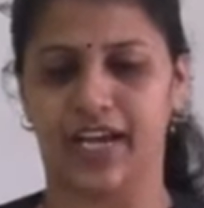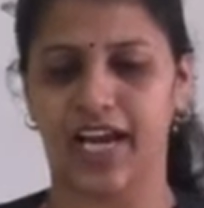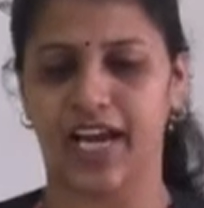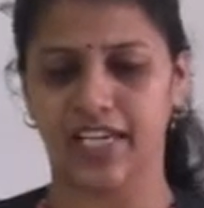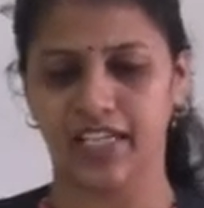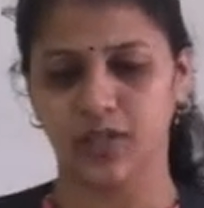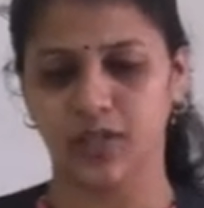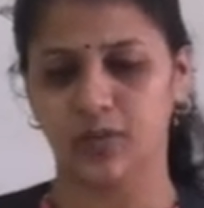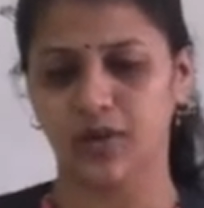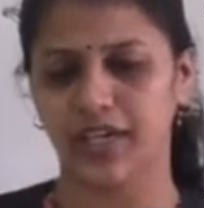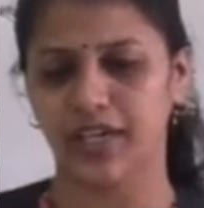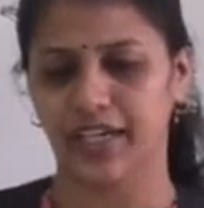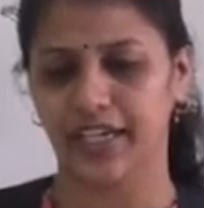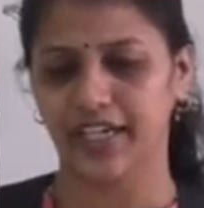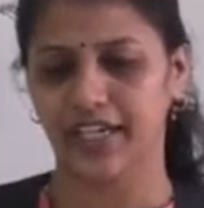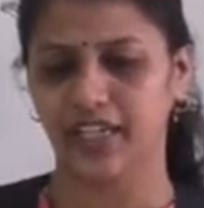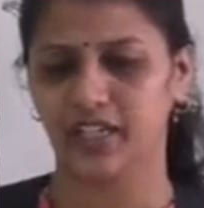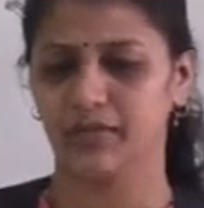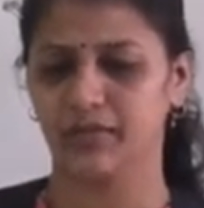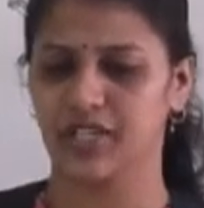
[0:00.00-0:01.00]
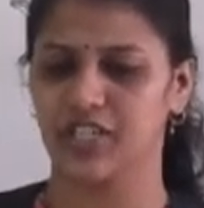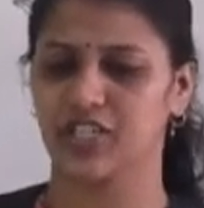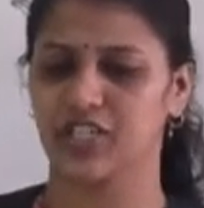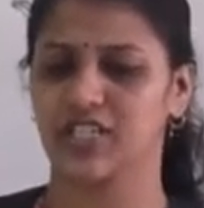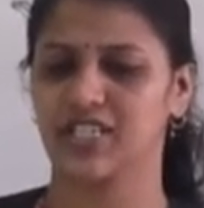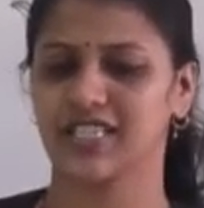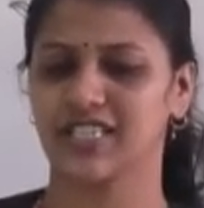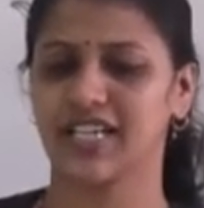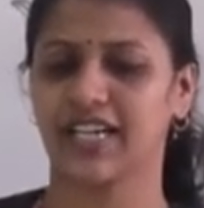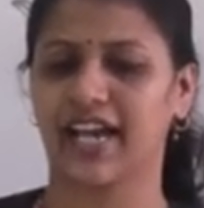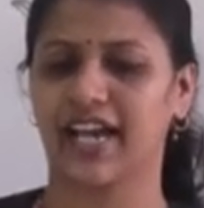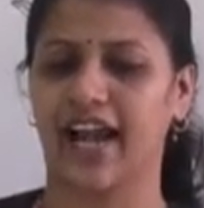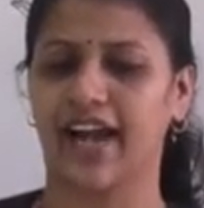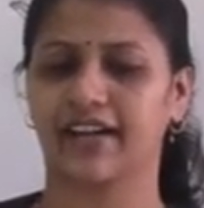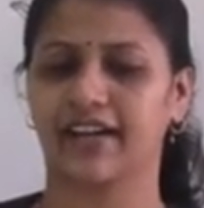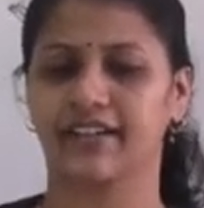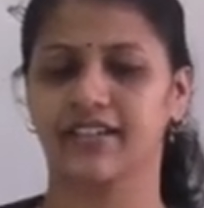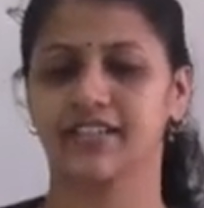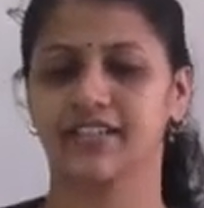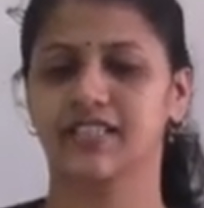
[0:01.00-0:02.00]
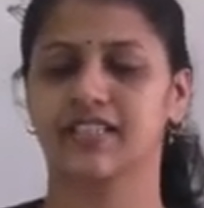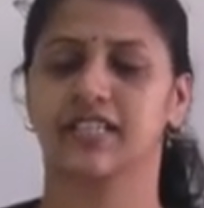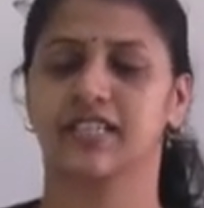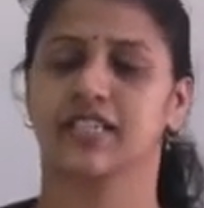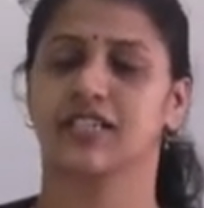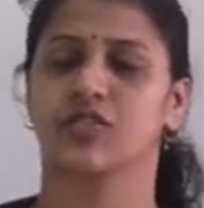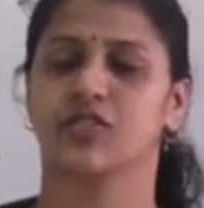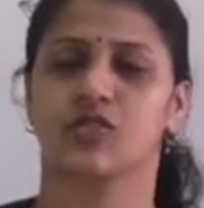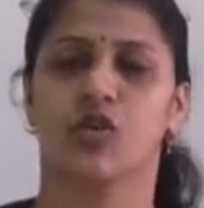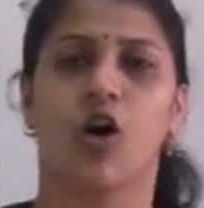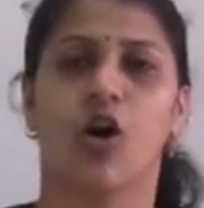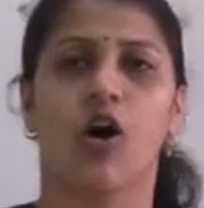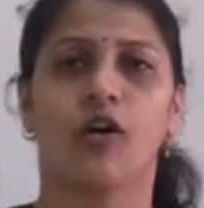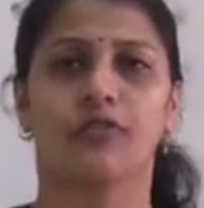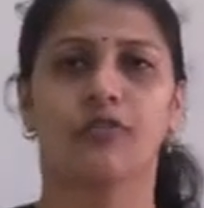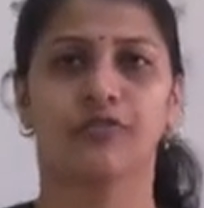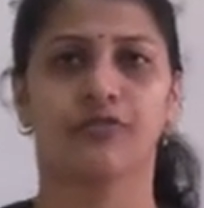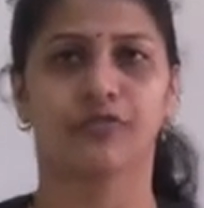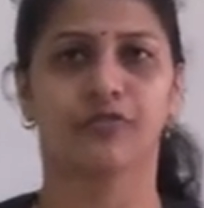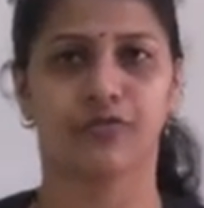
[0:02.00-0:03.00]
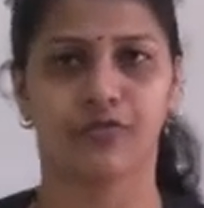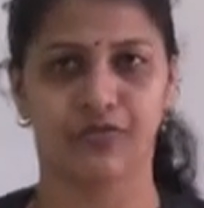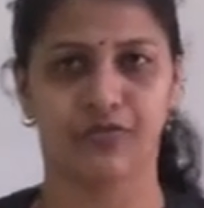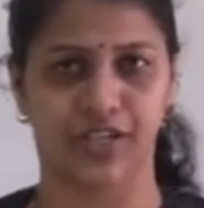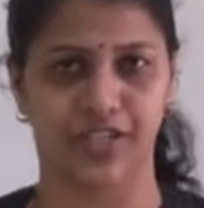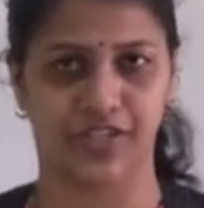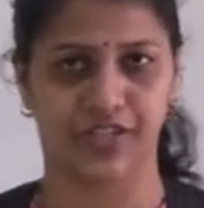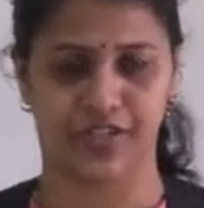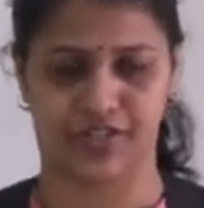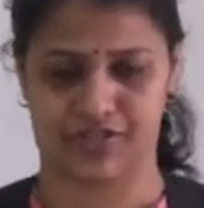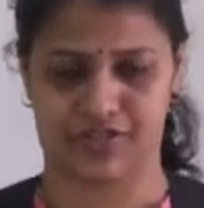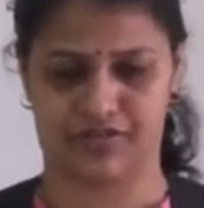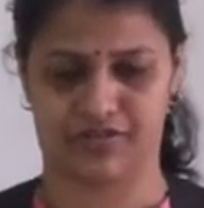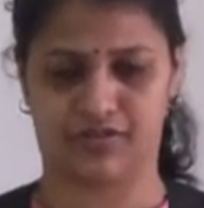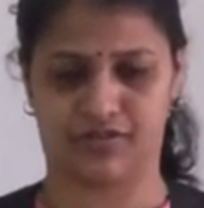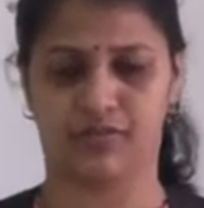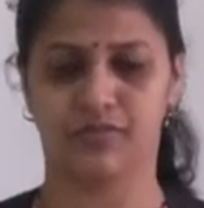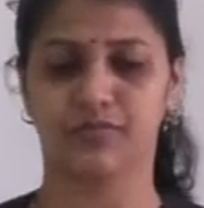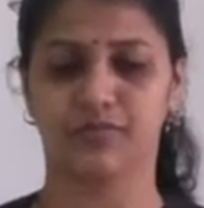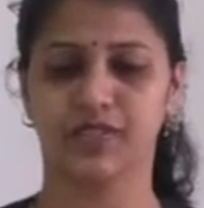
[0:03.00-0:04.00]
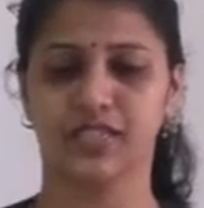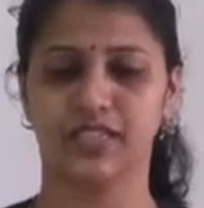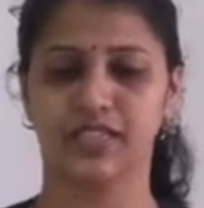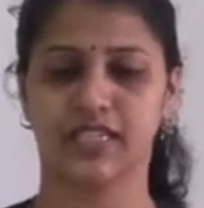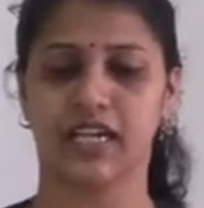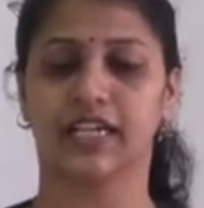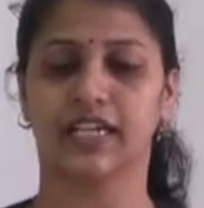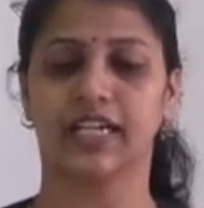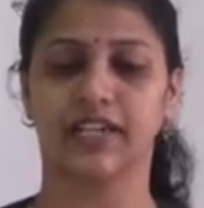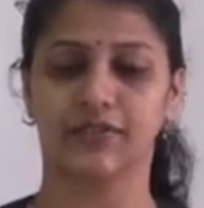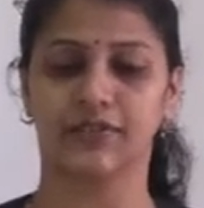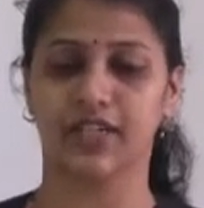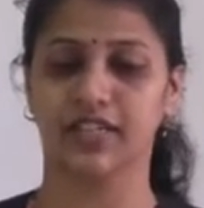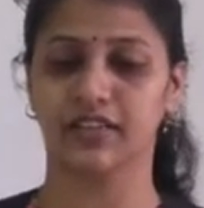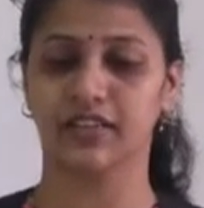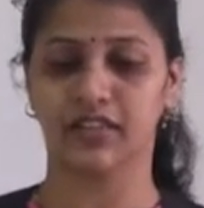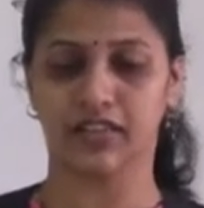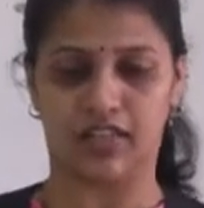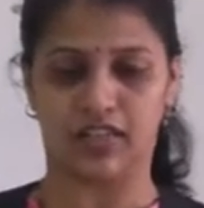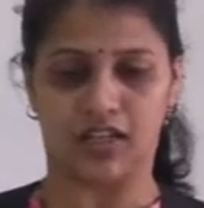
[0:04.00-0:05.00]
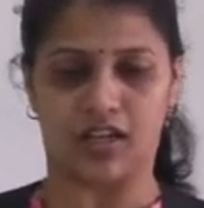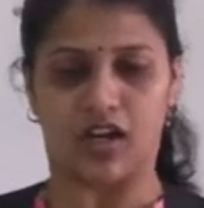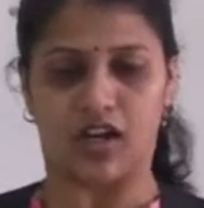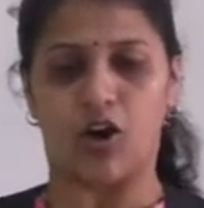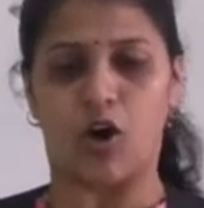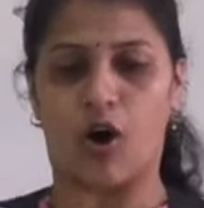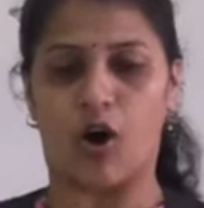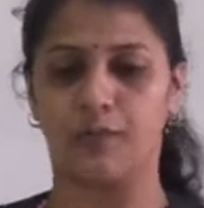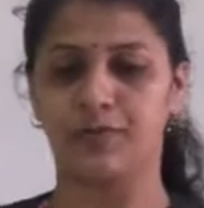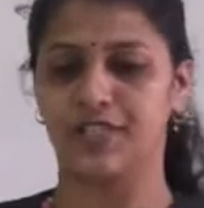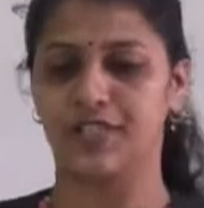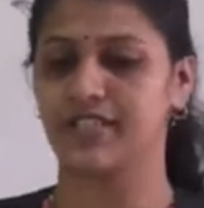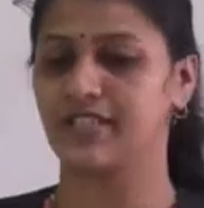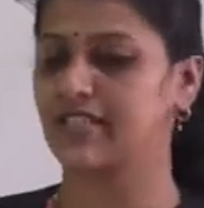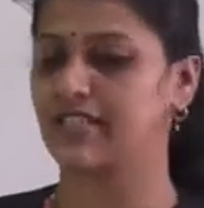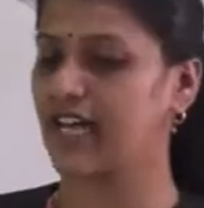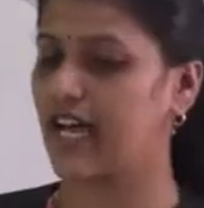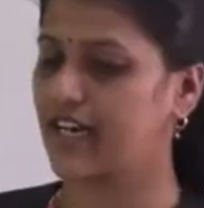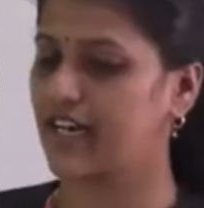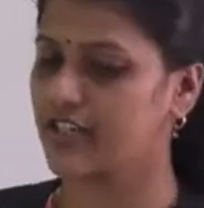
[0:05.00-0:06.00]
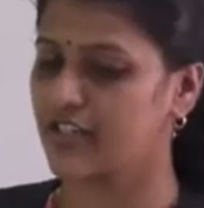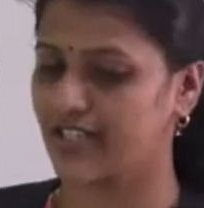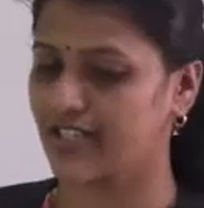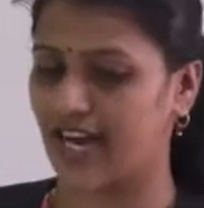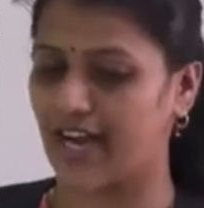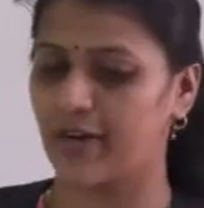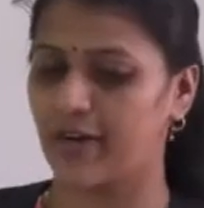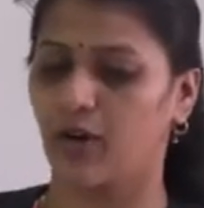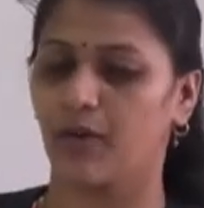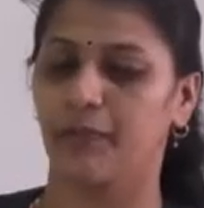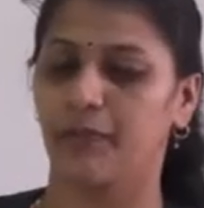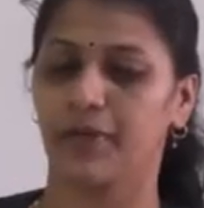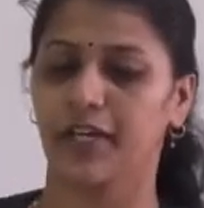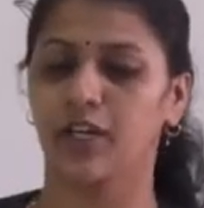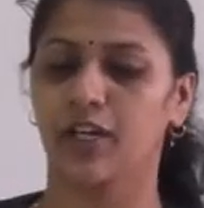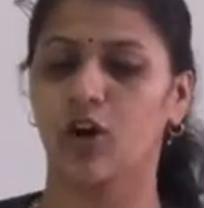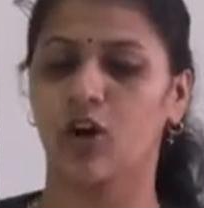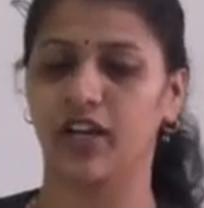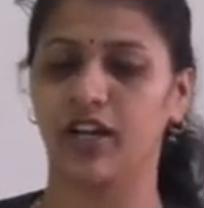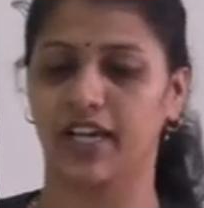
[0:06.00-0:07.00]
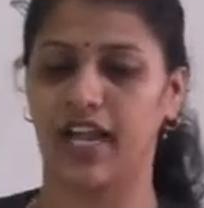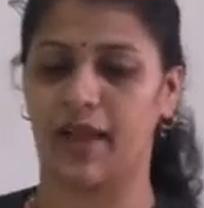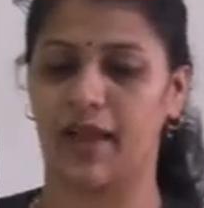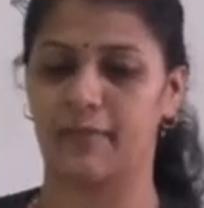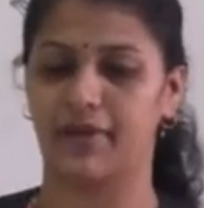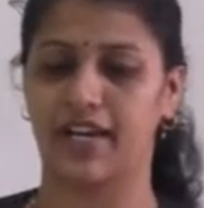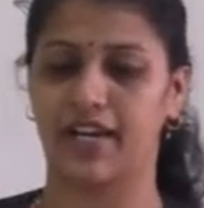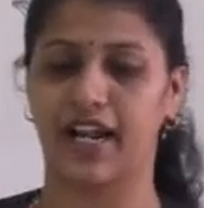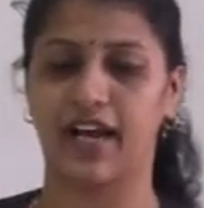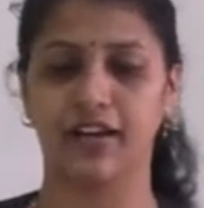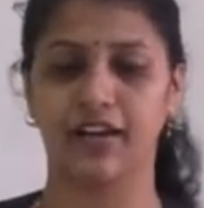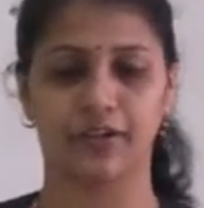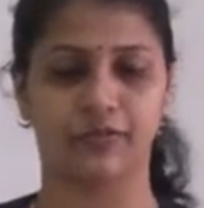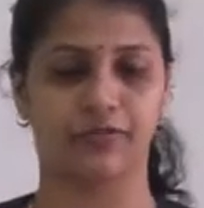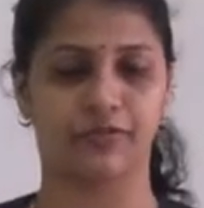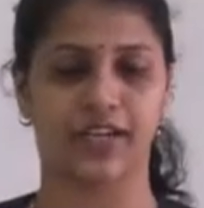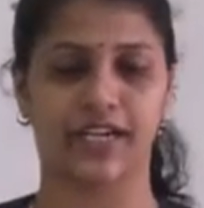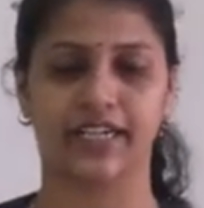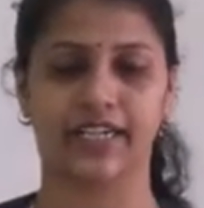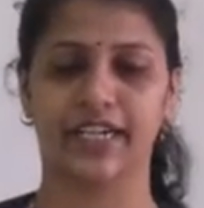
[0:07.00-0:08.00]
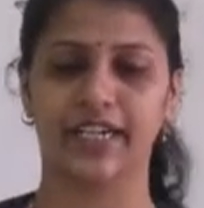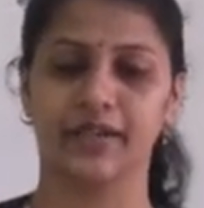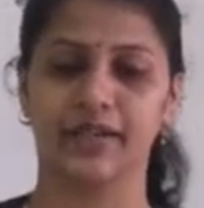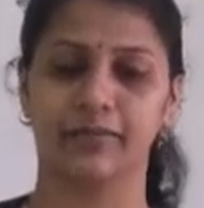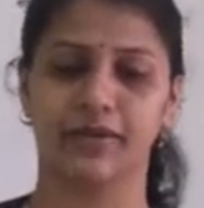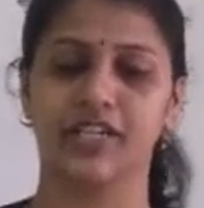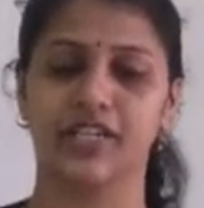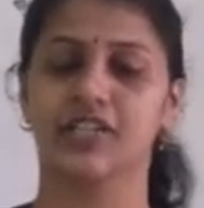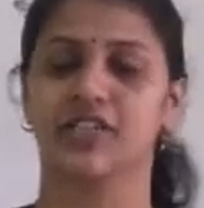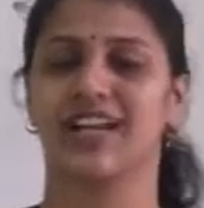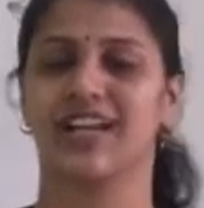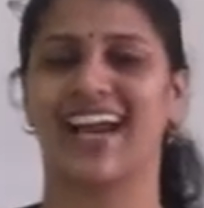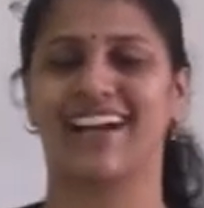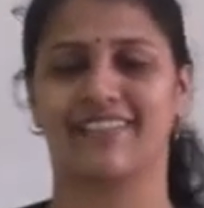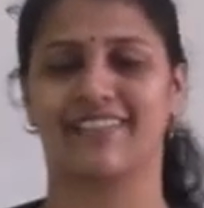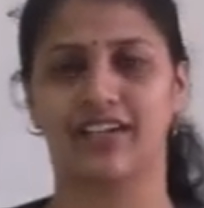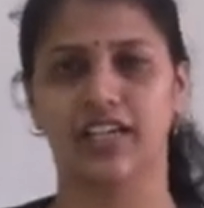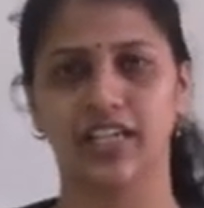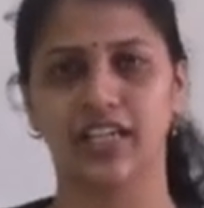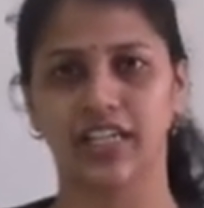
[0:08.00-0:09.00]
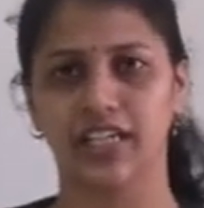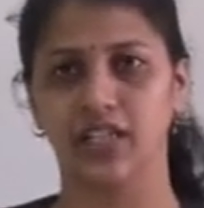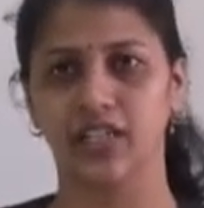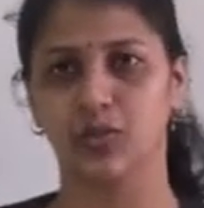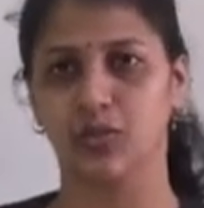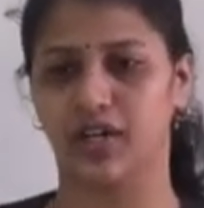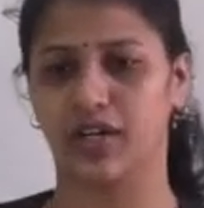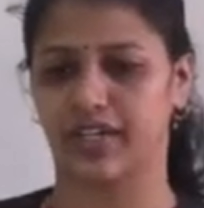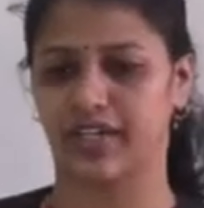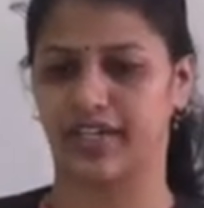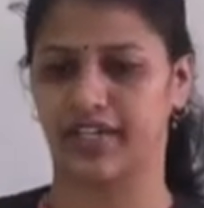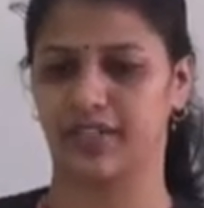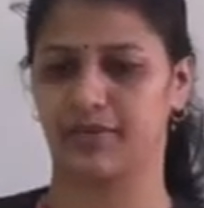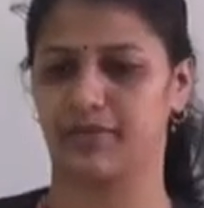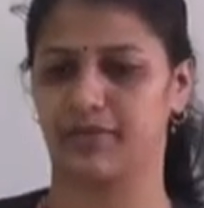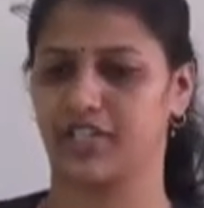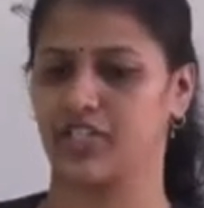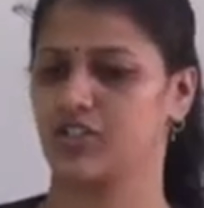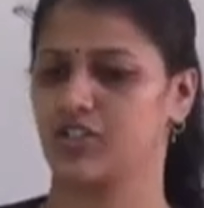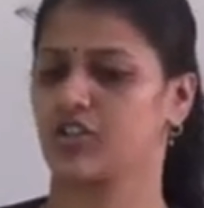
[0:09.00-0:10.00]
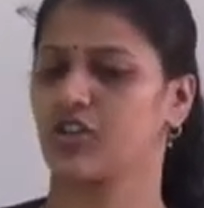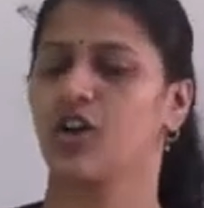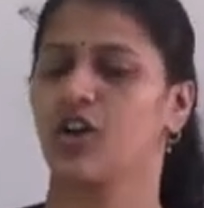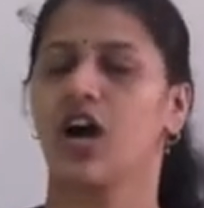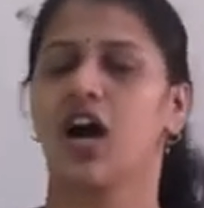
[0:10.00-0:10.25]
an inverted image is the characteristics of which? Means the given options are shadow, pinhole camera, reflected image, laterally inverted image.